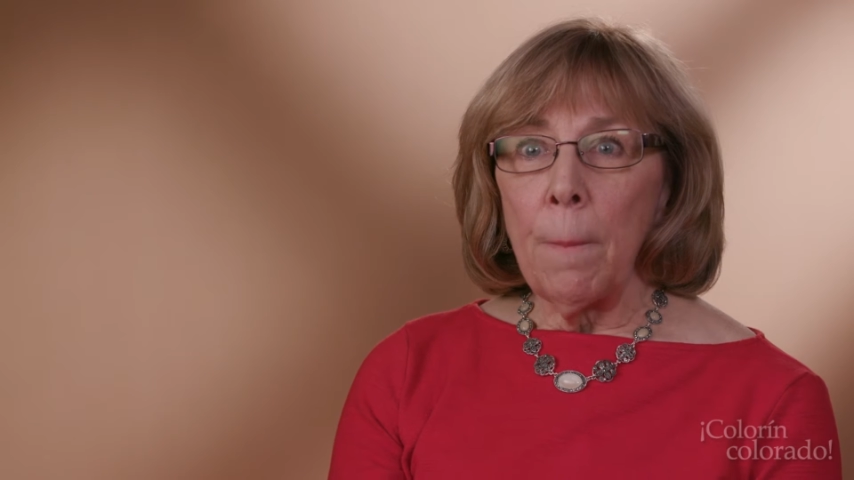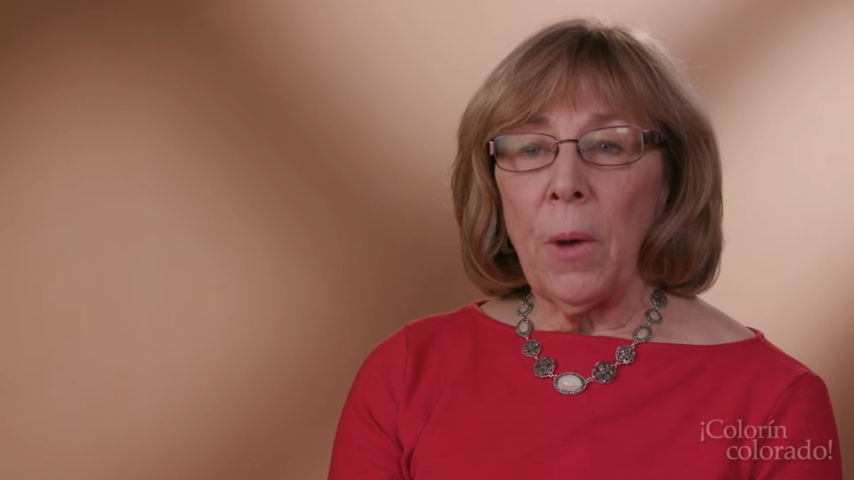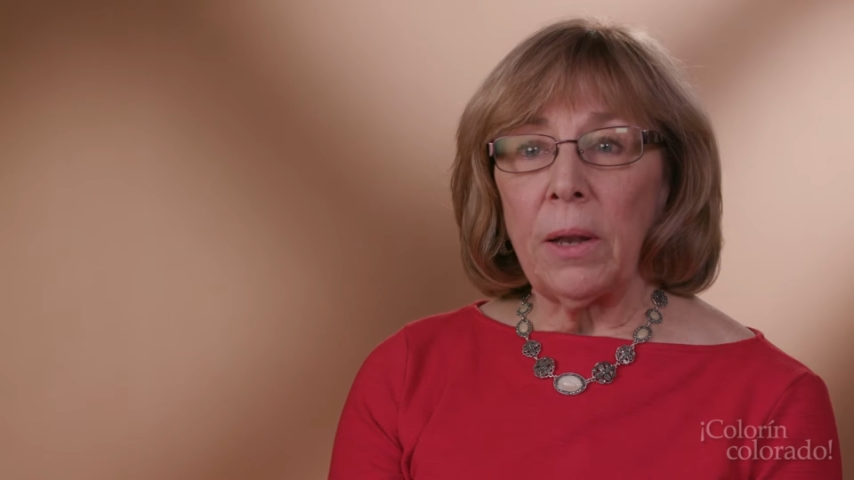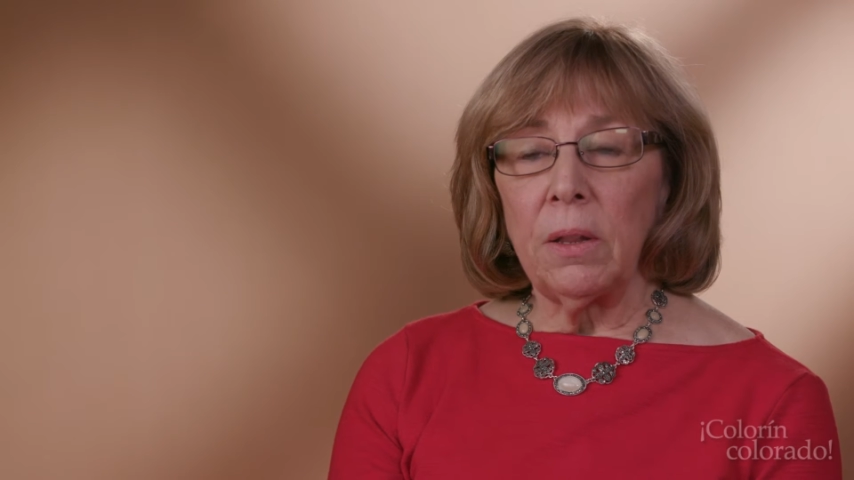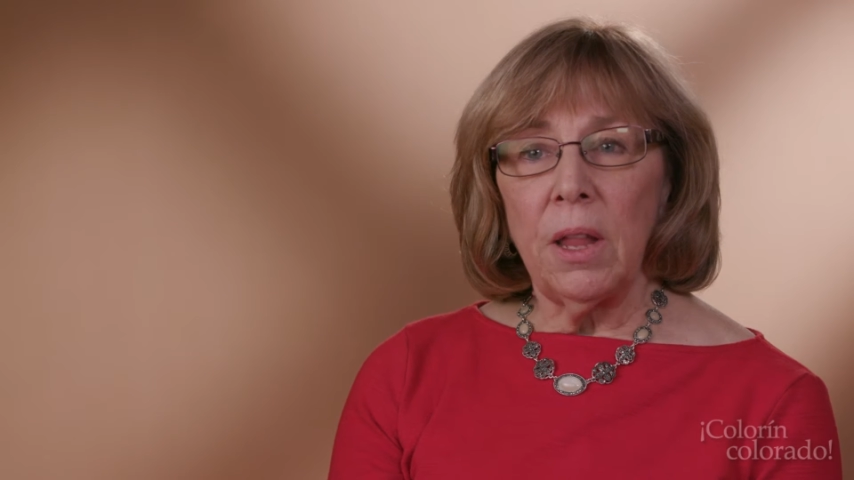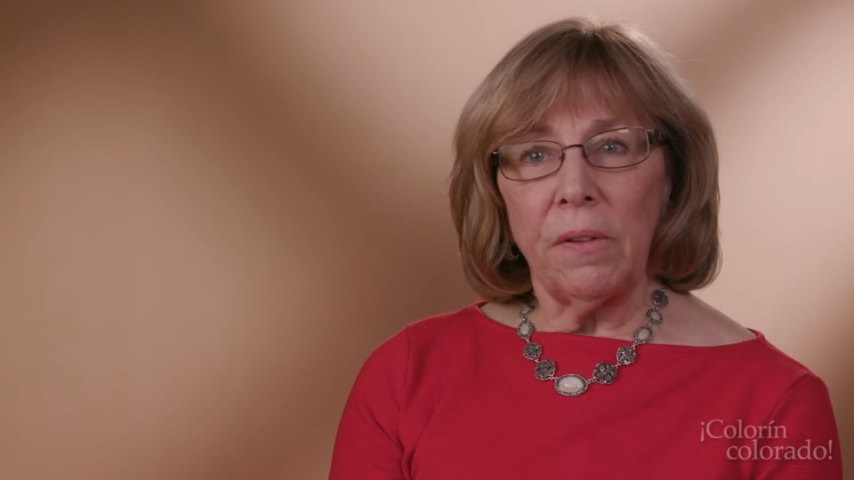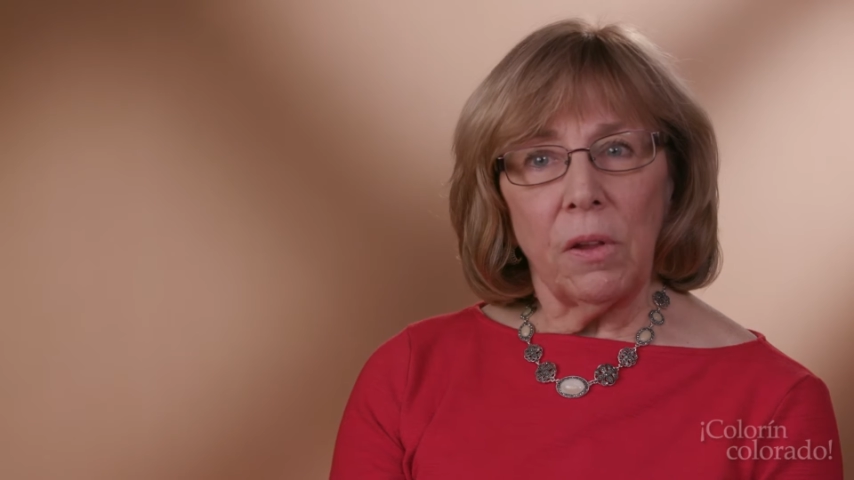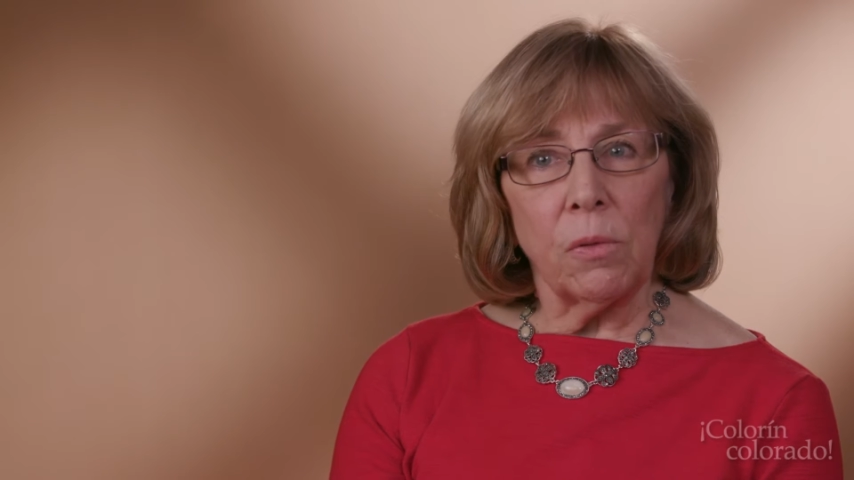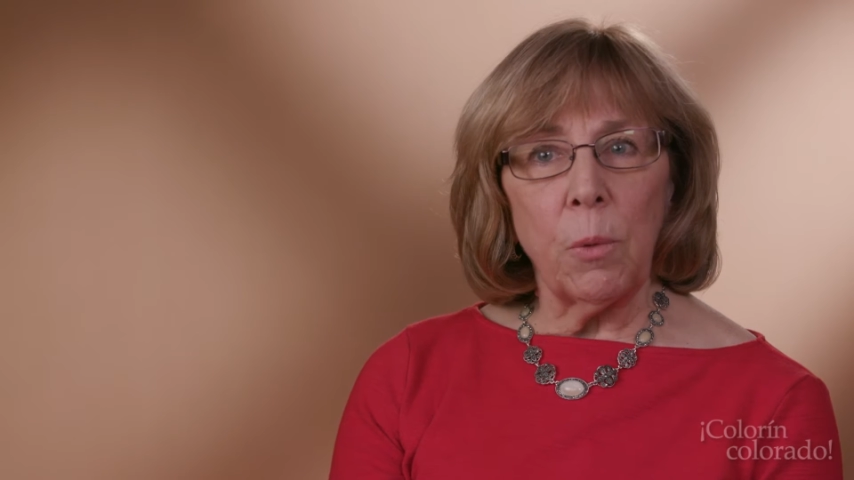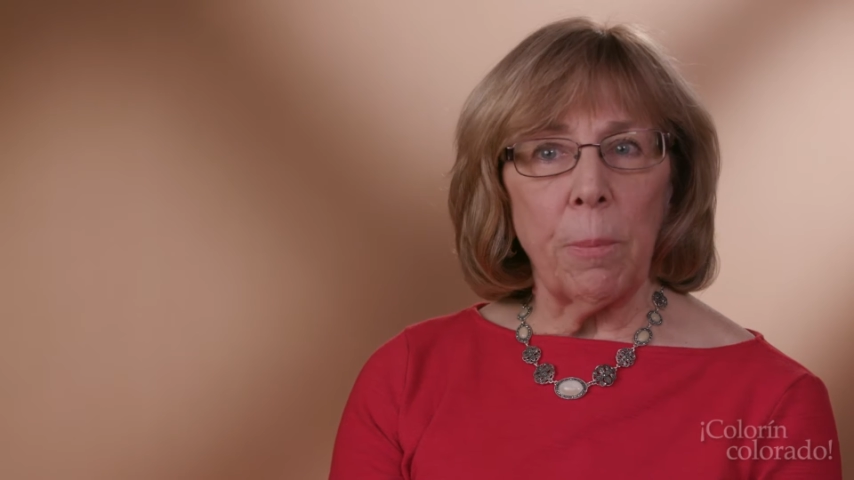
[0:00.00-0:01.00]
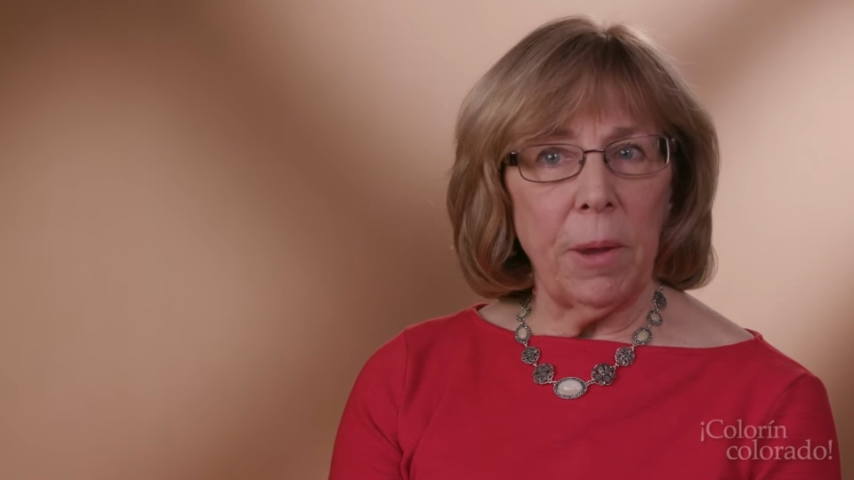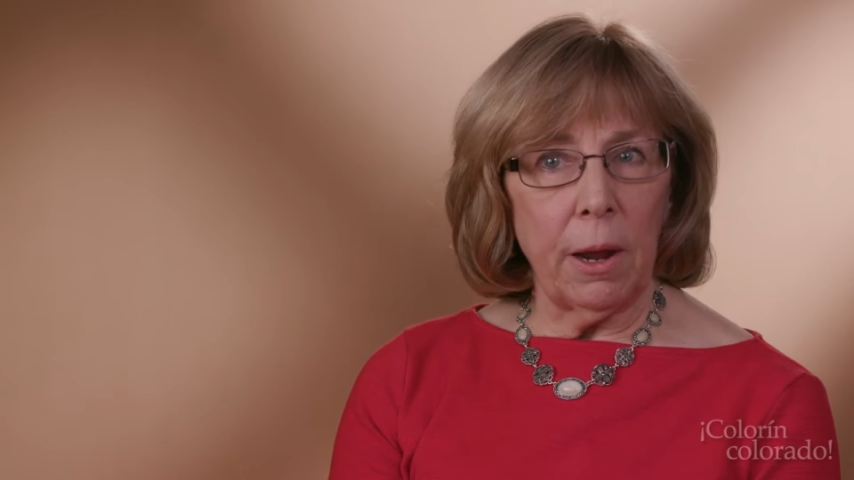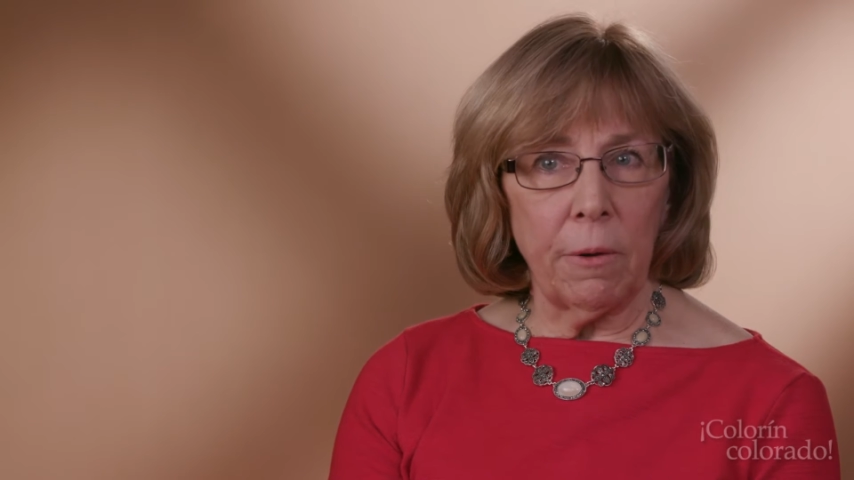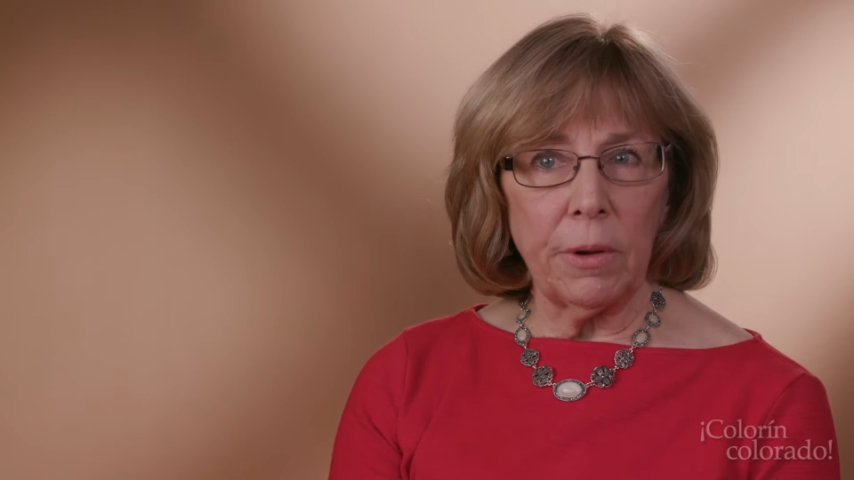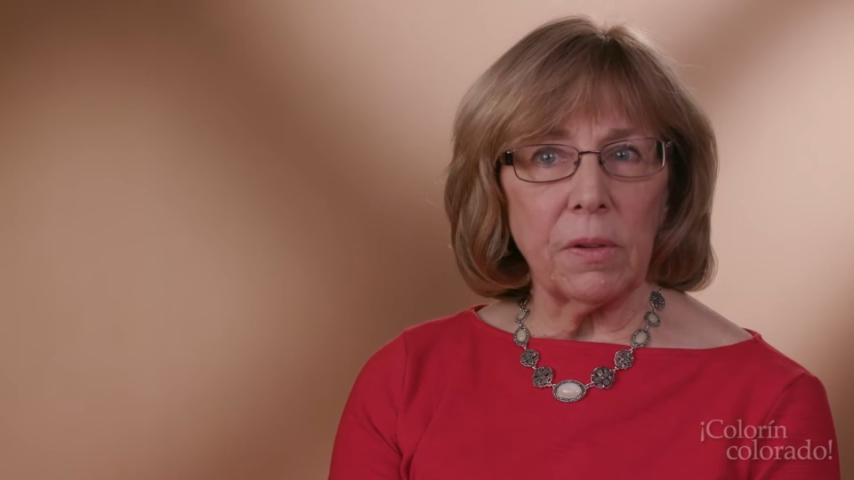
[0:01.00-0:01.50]
But this is where
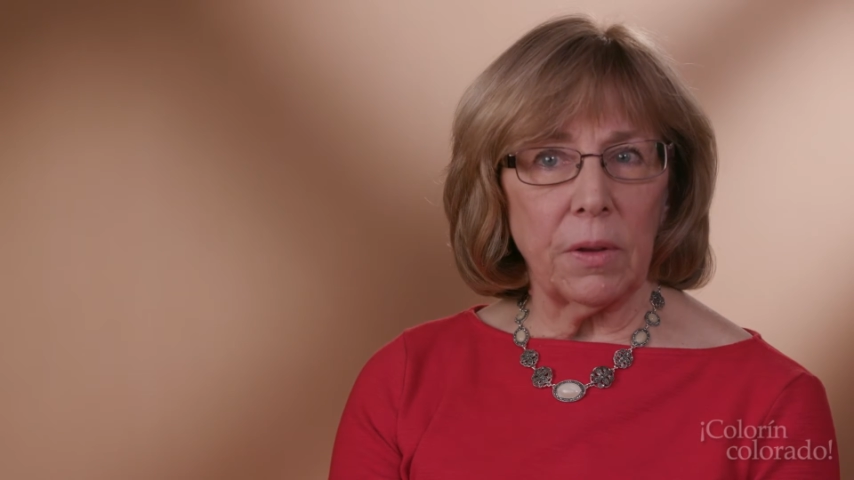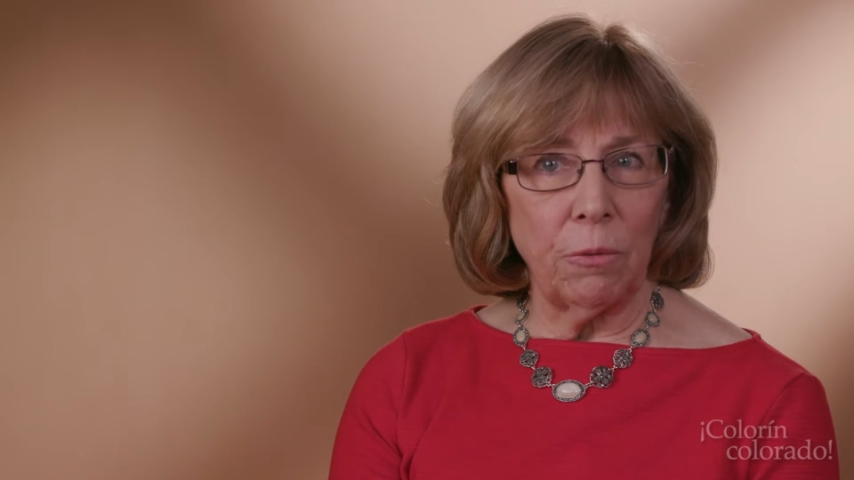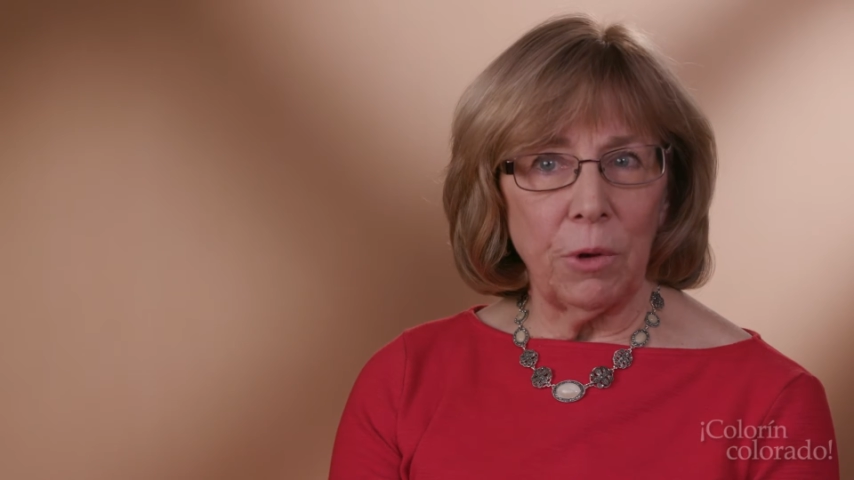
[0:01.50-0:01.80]
parents can